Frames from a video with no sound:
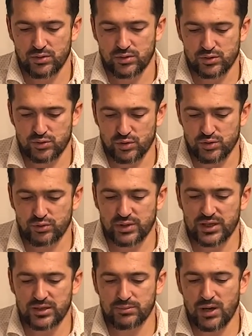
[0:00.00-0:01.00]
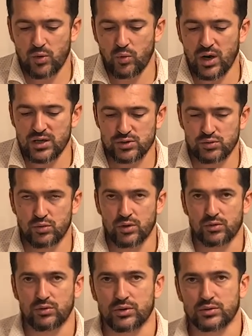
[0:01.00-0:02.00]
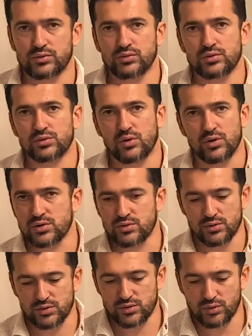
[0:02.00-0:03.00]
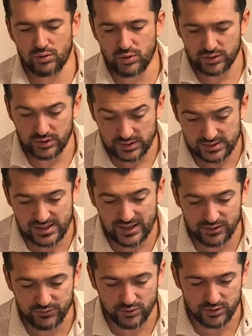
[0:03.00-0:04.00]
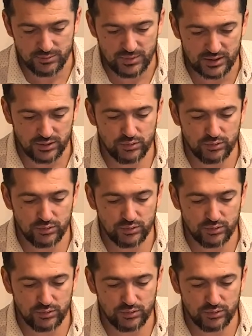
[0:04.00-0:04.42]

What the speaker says: Stocks, you cannot buy one stock or two stocks and so on exactly from the market.